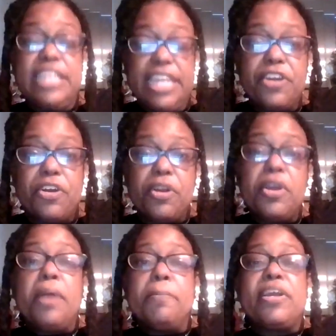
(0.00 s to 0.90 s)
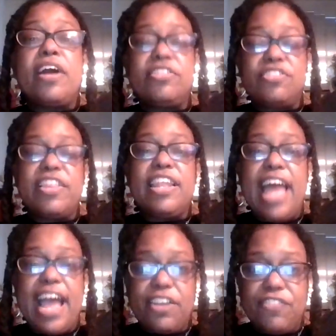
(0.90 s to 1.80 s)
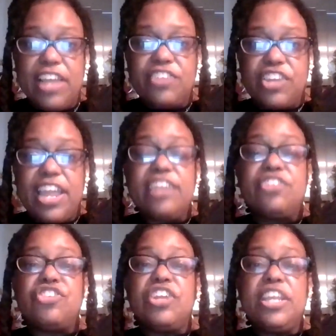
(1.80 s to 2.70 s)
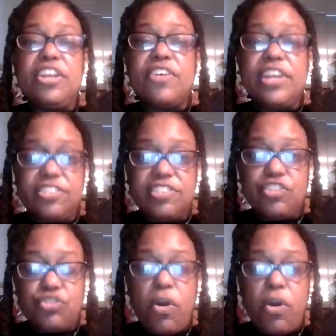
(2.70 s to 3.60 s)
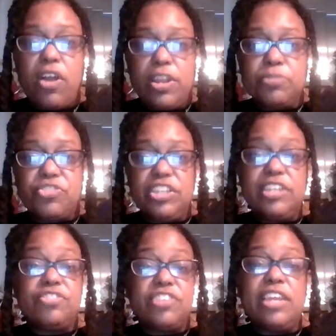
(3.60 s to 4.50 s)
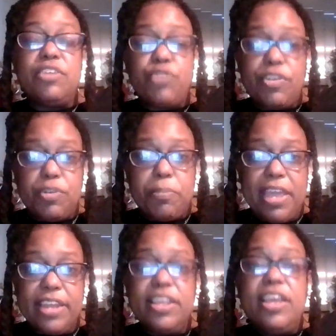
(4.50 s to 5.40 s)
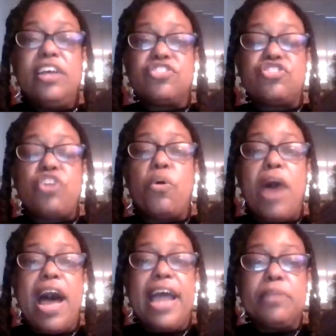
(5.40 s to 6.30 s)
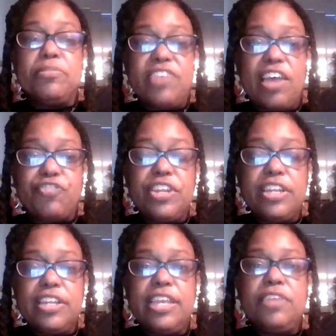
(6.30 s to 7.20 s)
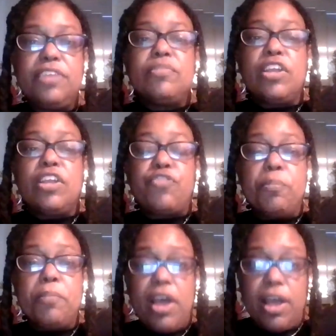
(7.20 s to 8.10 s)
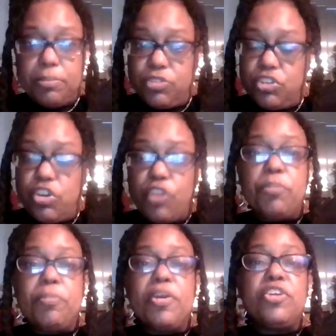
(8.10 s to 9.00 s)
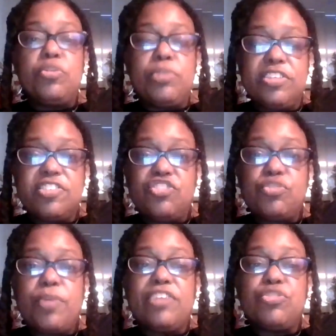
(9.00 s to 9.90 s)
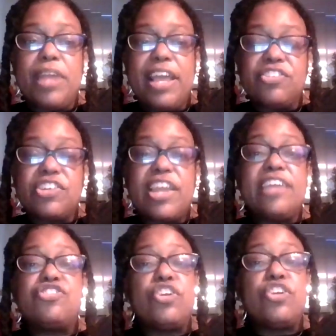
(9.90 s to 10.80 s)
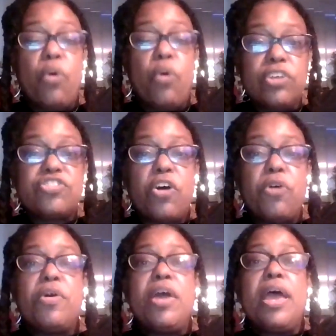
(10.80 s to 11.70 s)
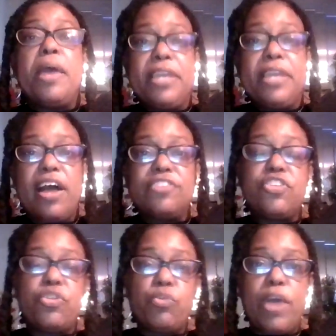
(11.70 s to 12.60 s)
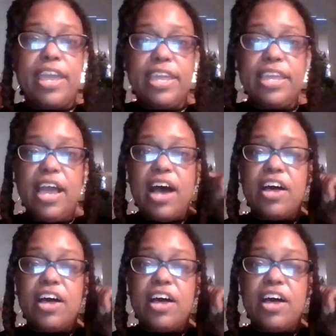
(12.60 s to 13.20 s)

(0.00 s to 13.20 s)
a year because of the lack of education here in Central Harlem. She lives in Riverbend. So I am definitely, you know, familiar with the situation with education, and also because of the way